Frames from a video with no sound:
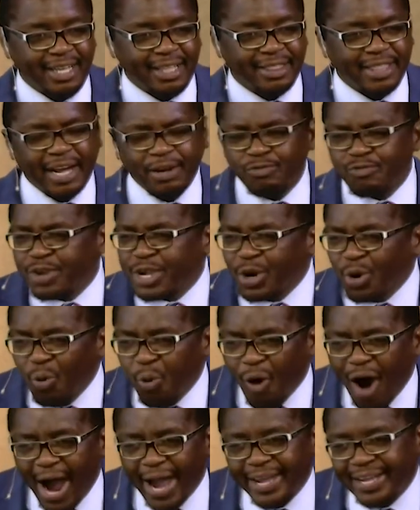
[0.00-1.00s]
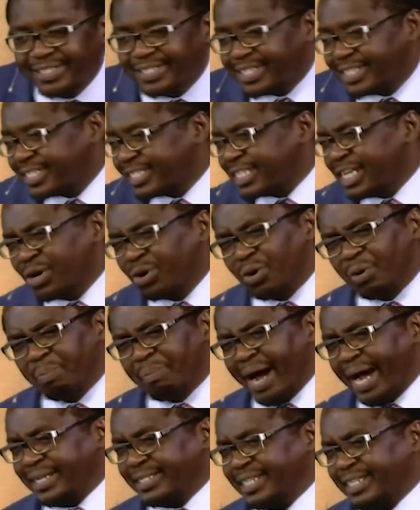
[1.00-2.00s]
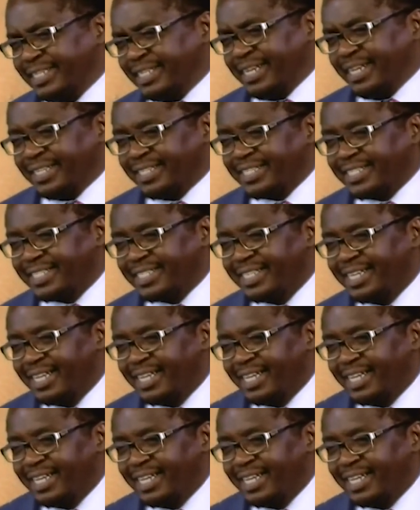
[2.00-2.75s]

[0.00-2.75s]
That requires a single-mindedness